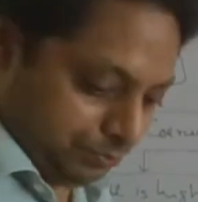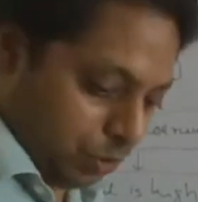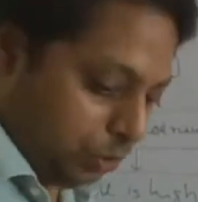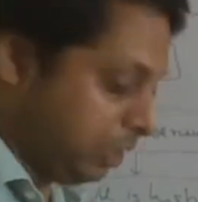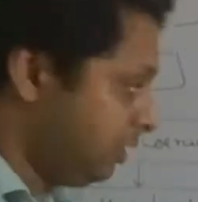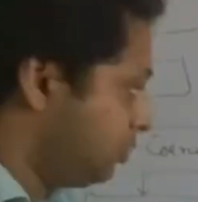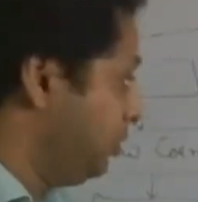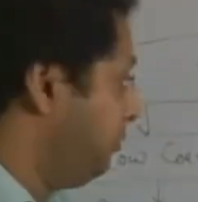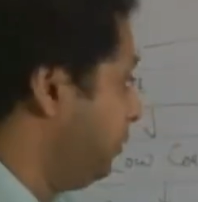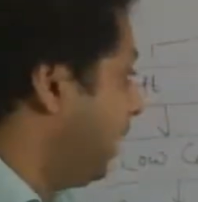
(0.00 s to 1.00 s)
Okay, so
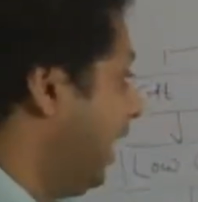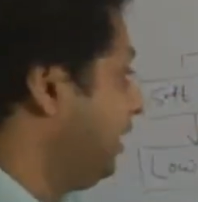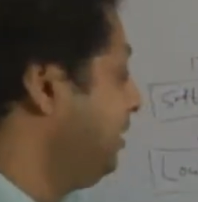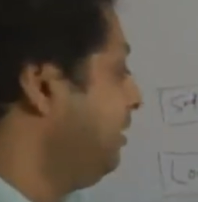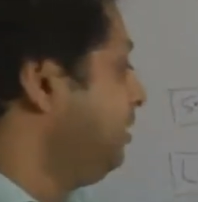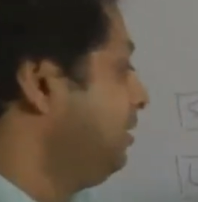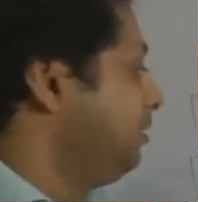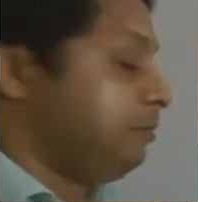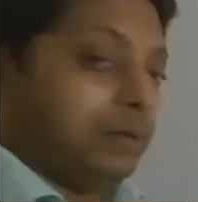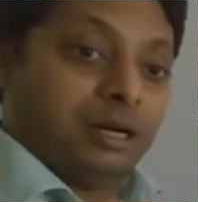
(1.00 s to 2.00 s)
if you can
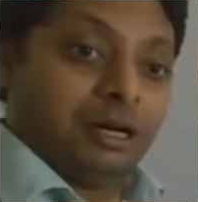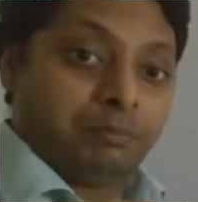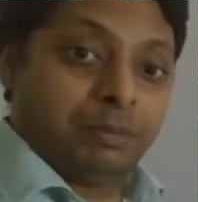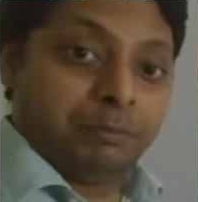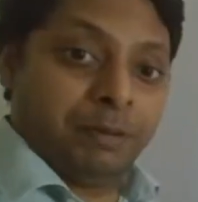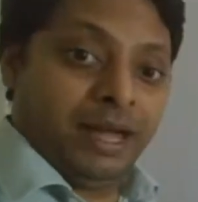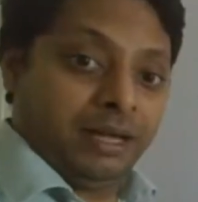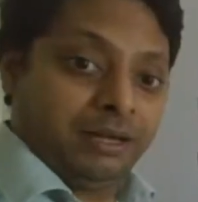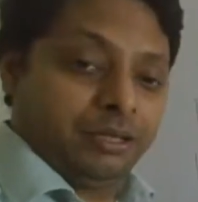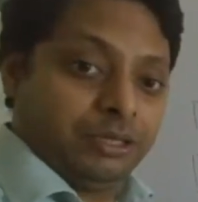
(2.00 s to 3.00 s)

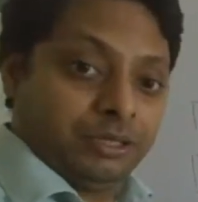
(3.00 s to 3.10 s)
prepare